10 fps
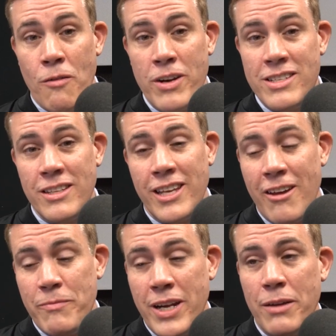Recently,
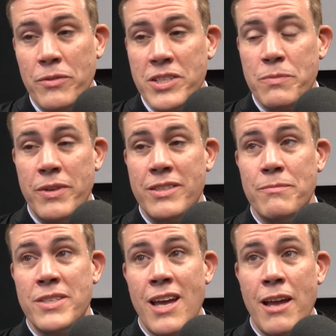I've been able to spend
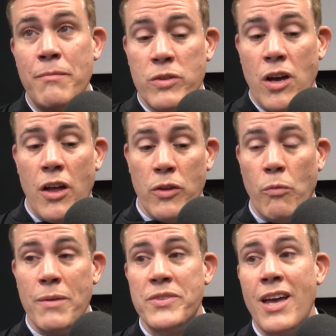some time on the
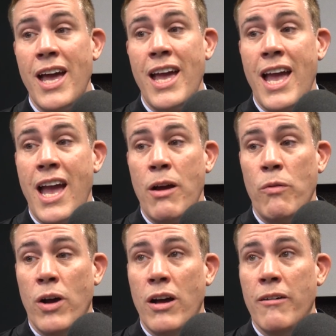website
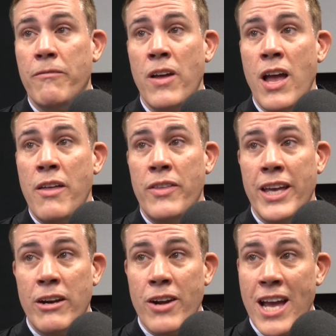of the
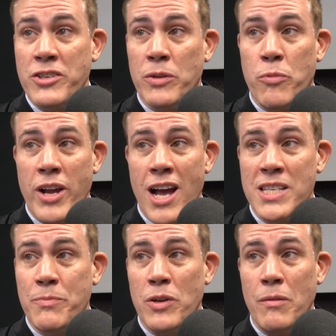International Pre
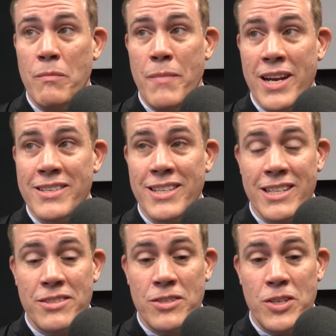Hospital Medicine
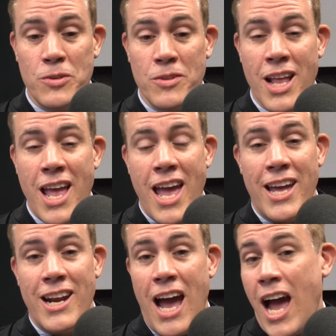Institute
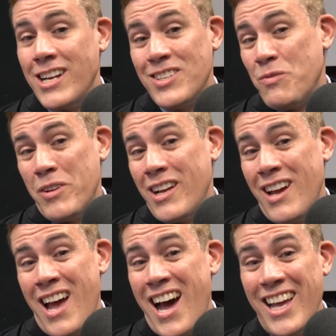and I just want to
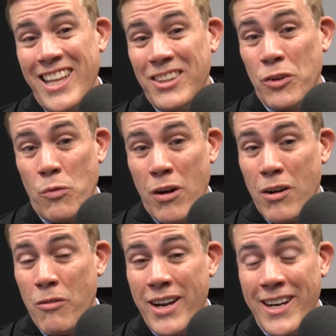highlight their
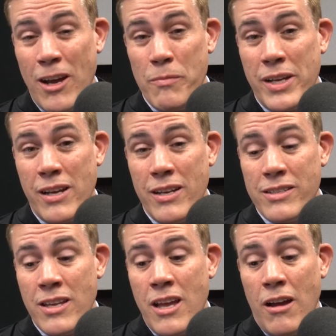work right now
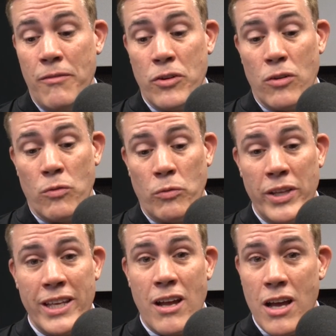because of their
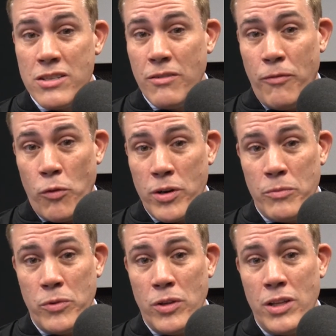really cost
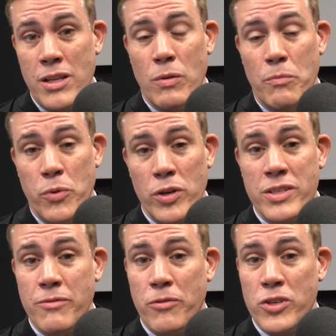affordable
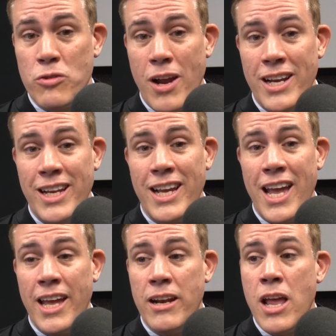books for training.
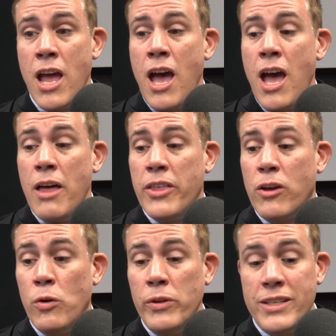And the
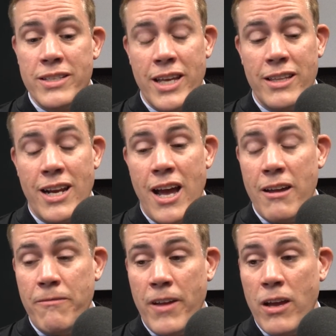coolest thing that I
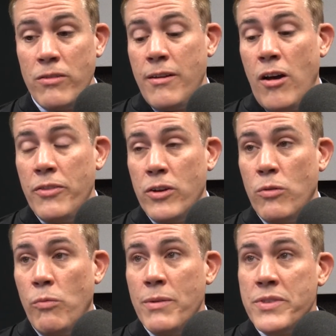found on their
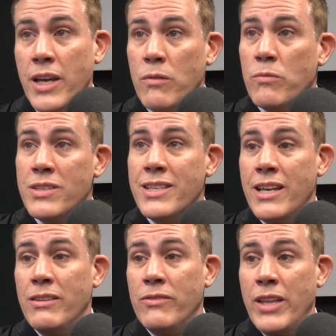website was
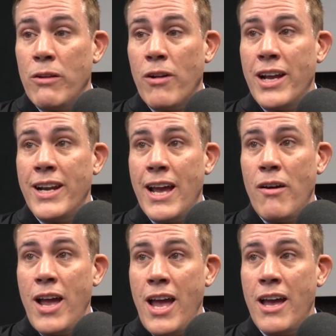that they right now
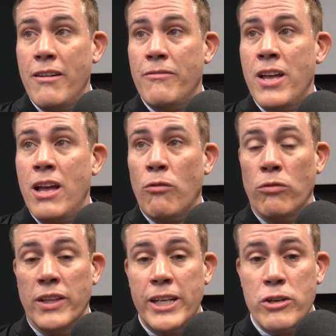have
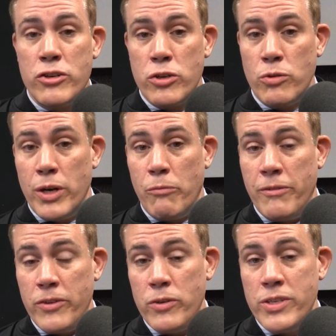literature
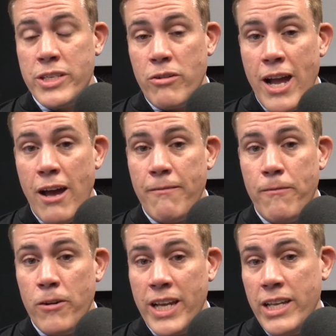reviews that are out
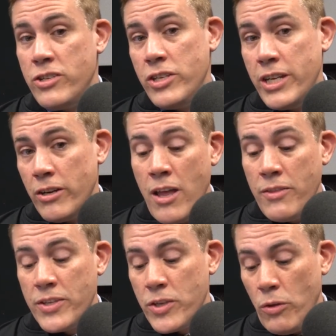for each year.
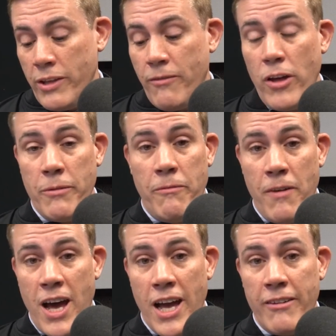This is only volume
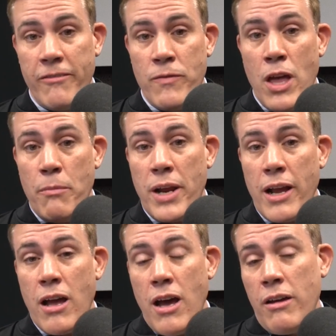five, but I
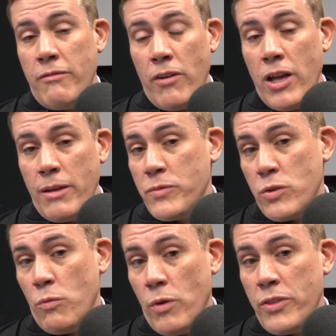got volumes
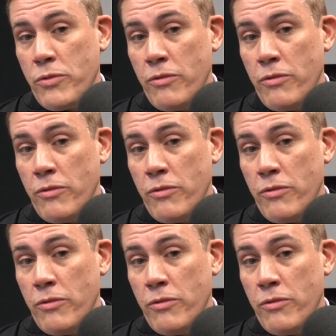one through